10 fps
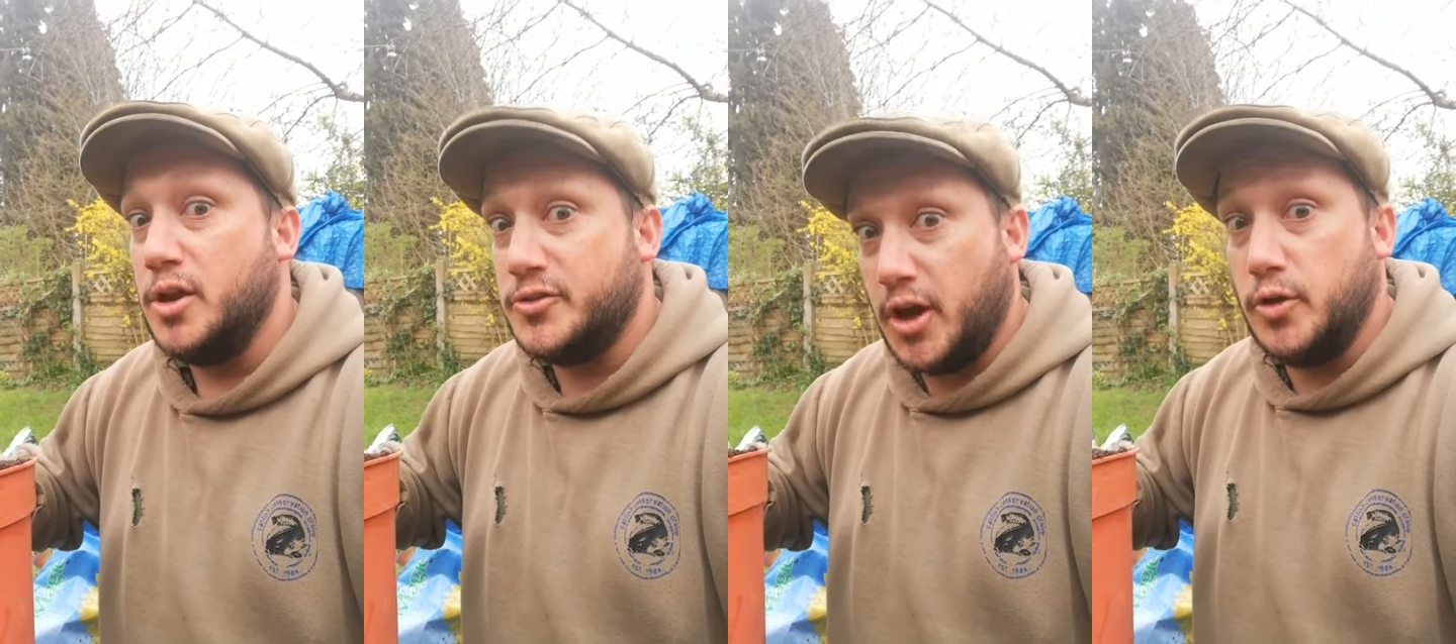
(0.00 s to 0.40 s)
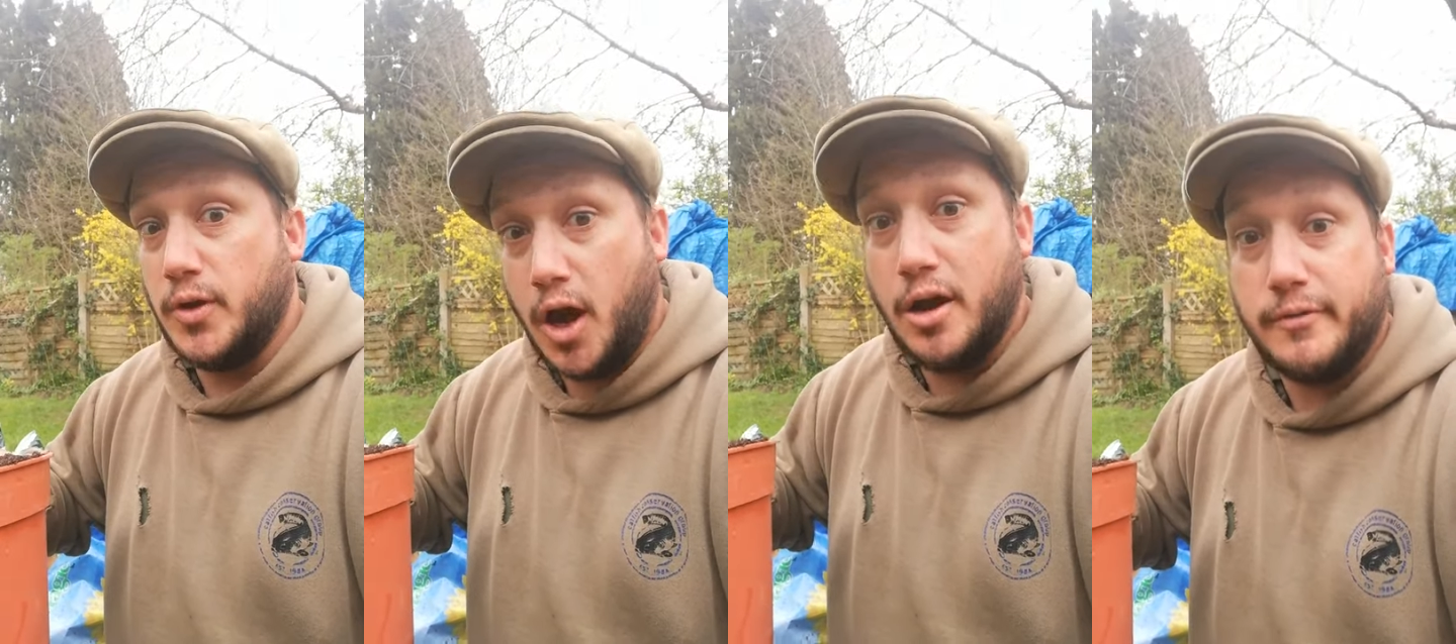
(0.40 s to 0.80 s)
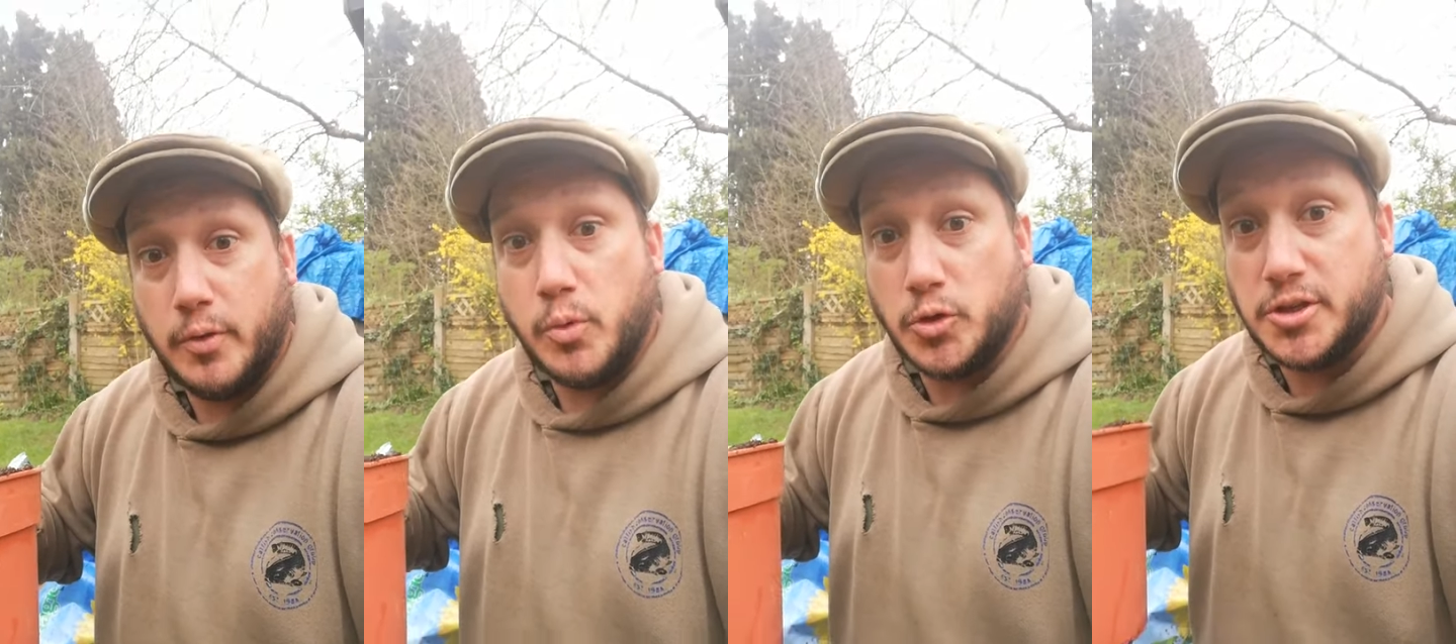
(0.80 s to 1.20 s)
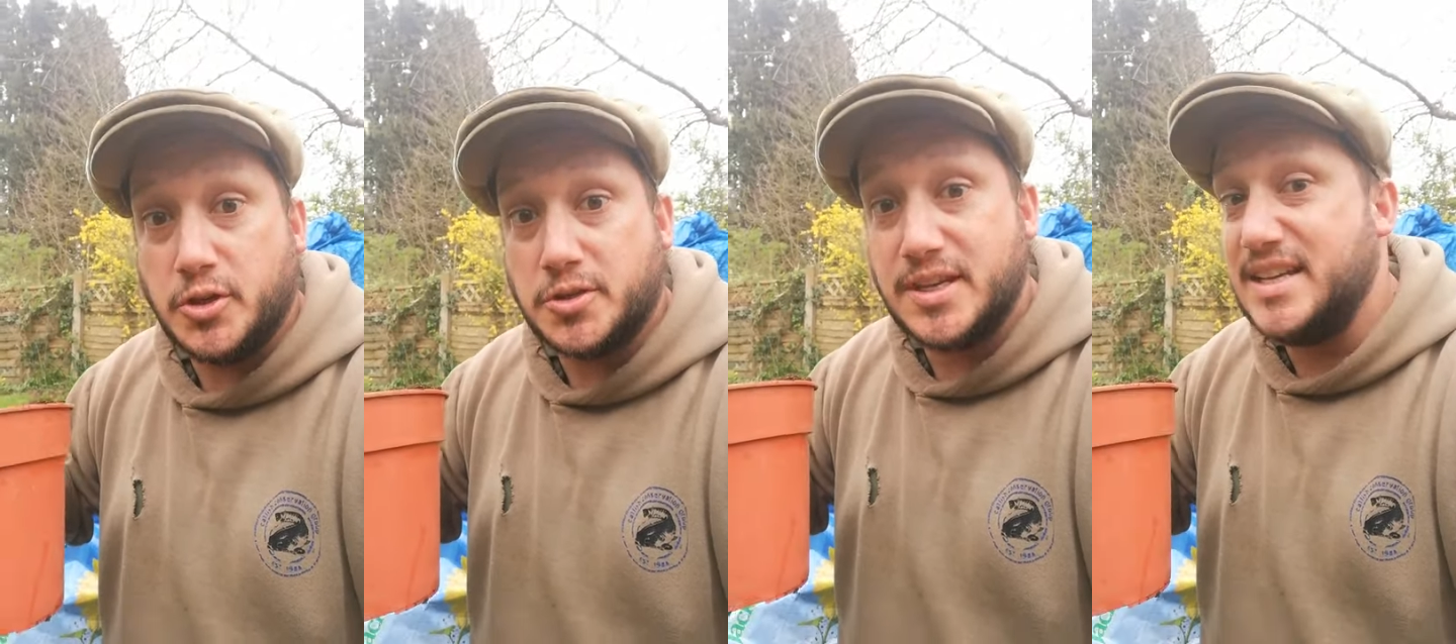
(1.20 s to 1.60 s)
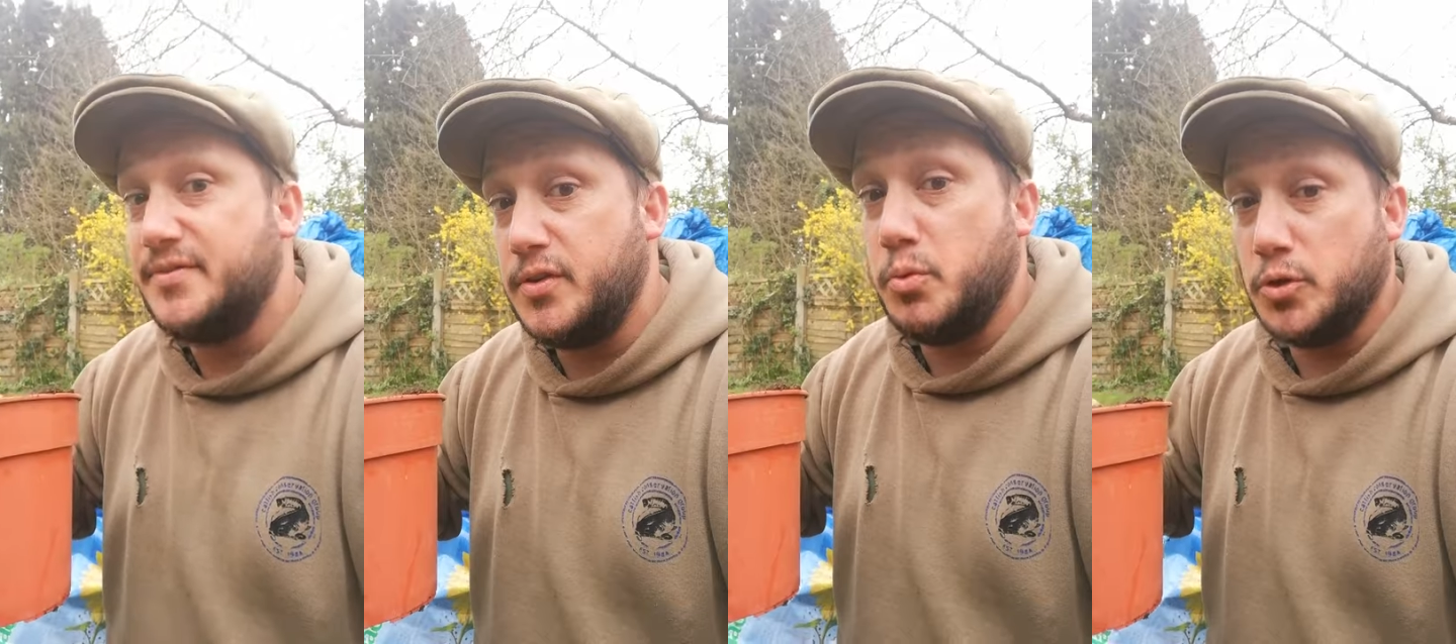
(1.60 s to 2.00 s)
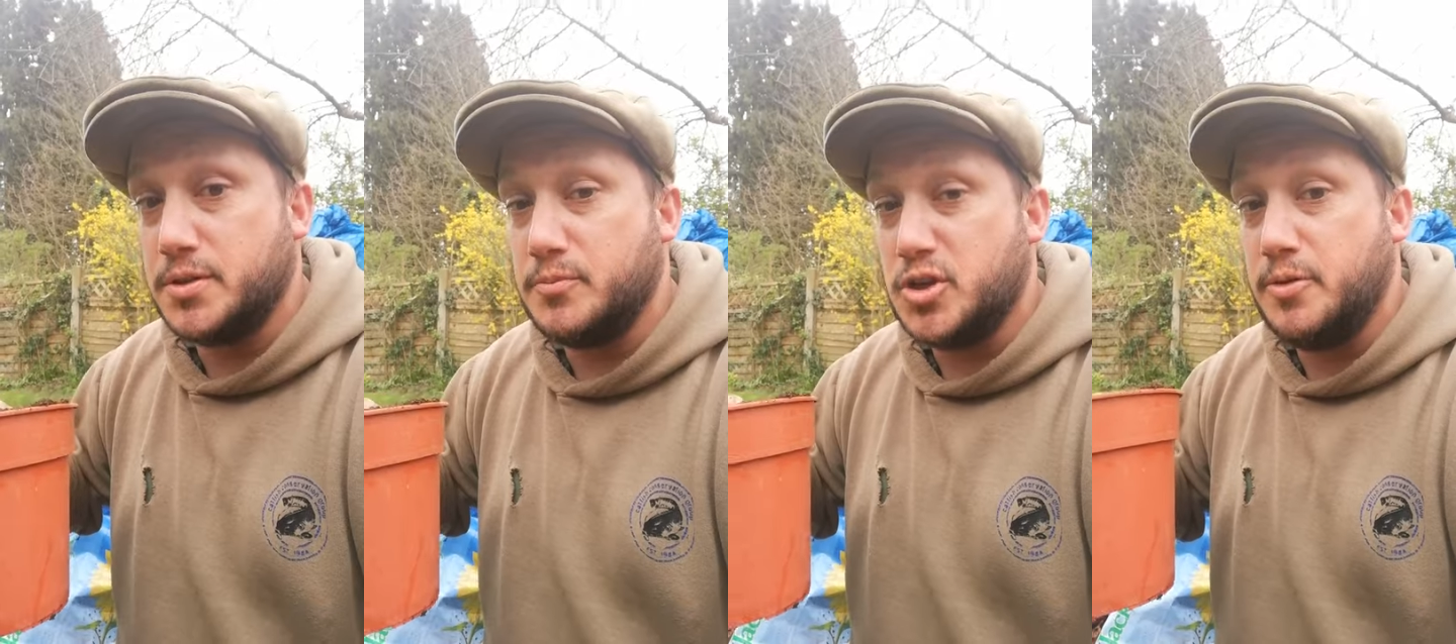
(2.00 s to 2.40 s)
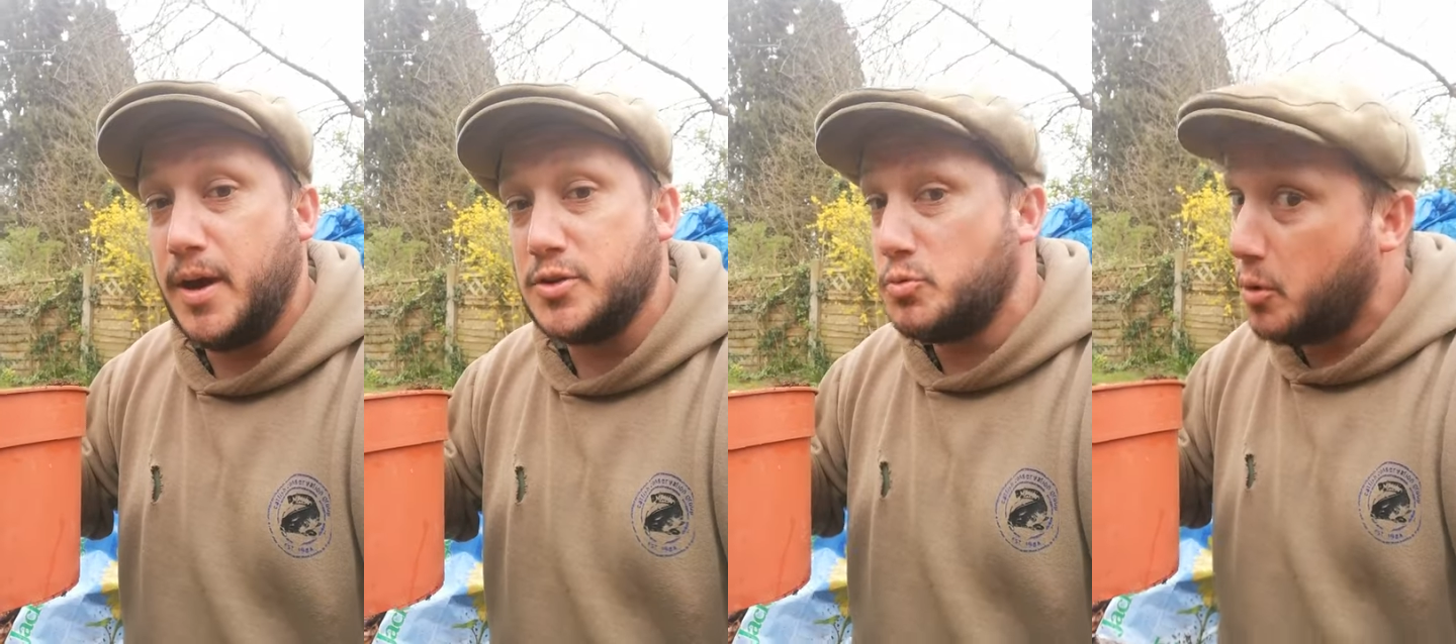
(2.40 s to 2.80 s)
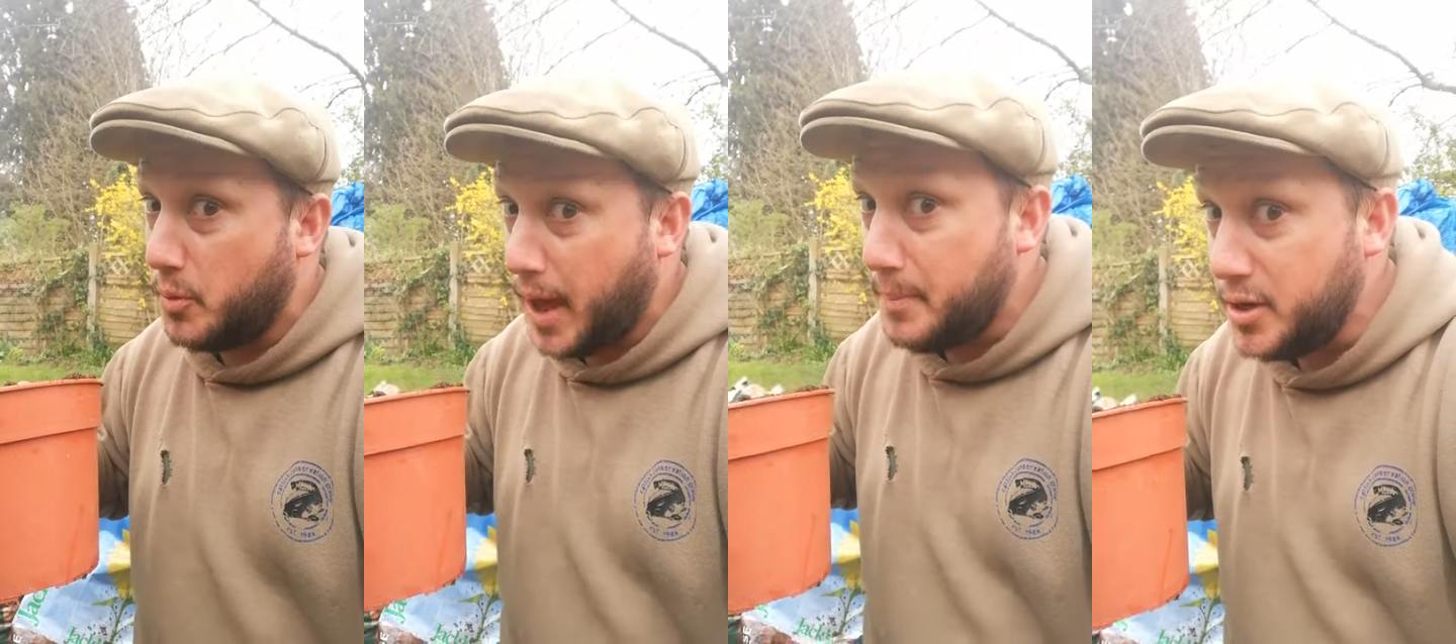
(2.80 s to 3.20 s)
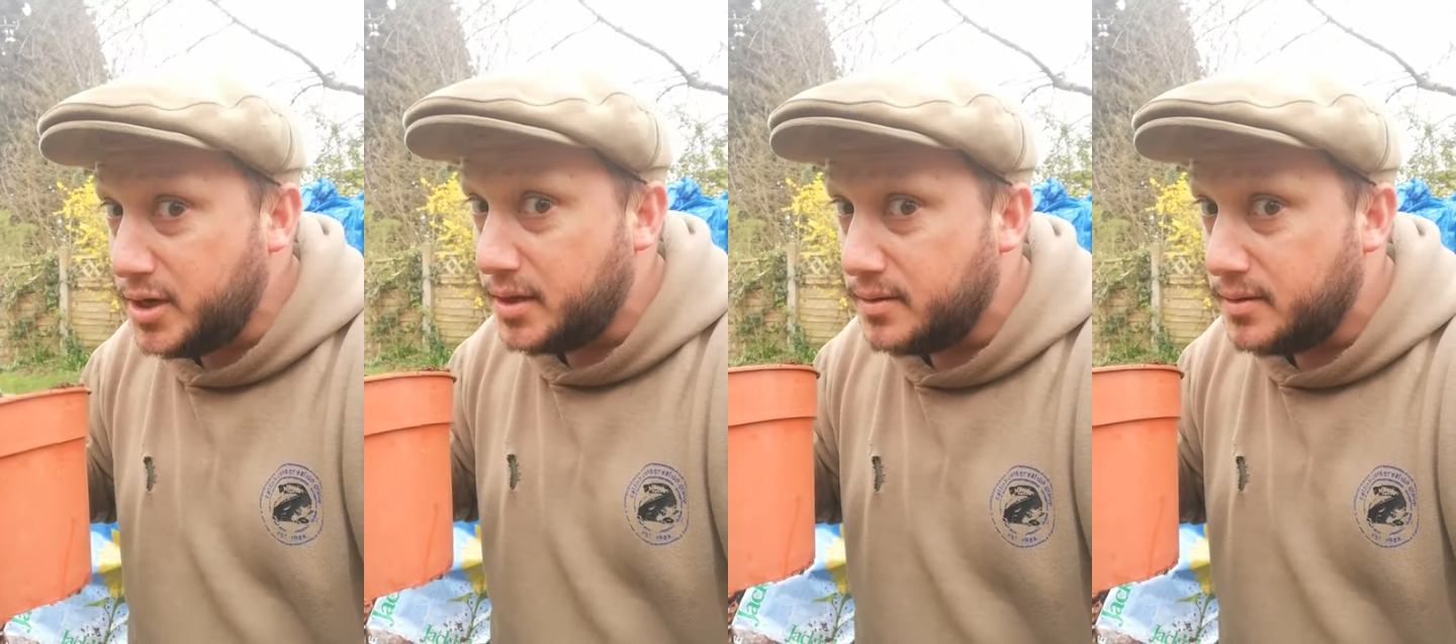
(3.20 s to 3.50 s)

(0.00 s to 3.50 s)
Don't overwater your seeds. If you water them too much, what will happen?